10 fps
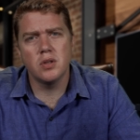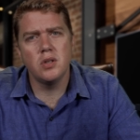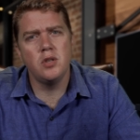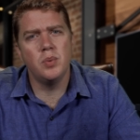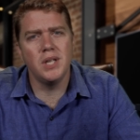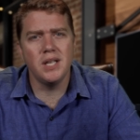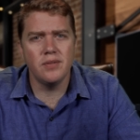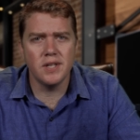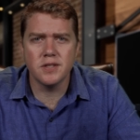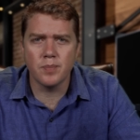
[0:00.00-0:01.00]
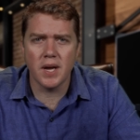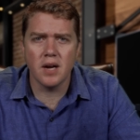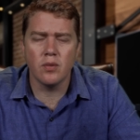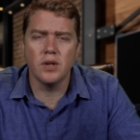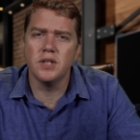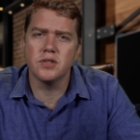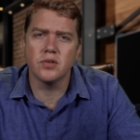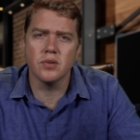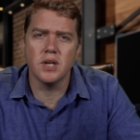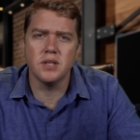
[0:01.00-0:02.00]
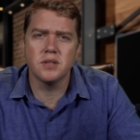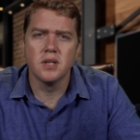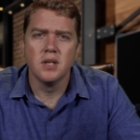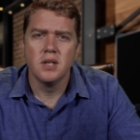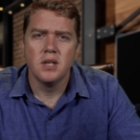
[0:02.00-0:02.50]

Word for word: although you believe in His power and His grace